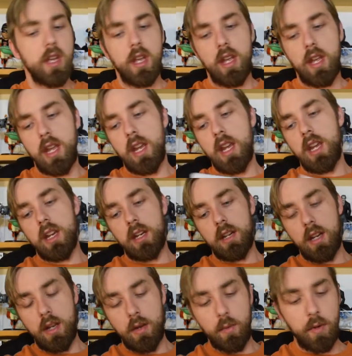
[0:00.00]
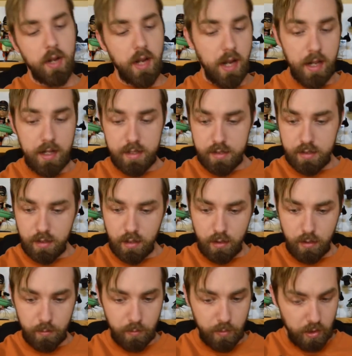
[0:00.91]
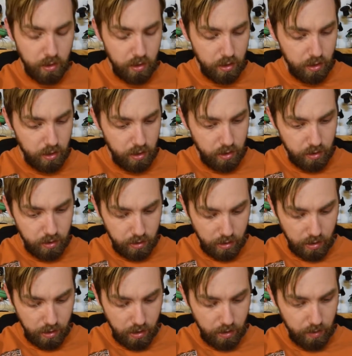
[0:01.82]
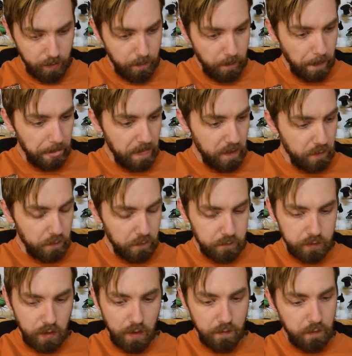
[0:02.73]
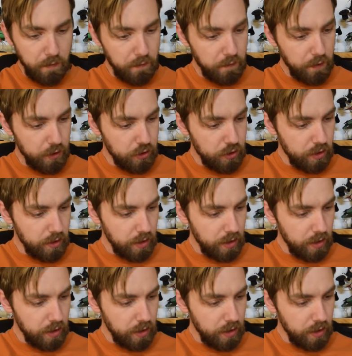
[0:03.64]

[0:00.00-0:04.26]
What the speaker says: And we got some fluff fiction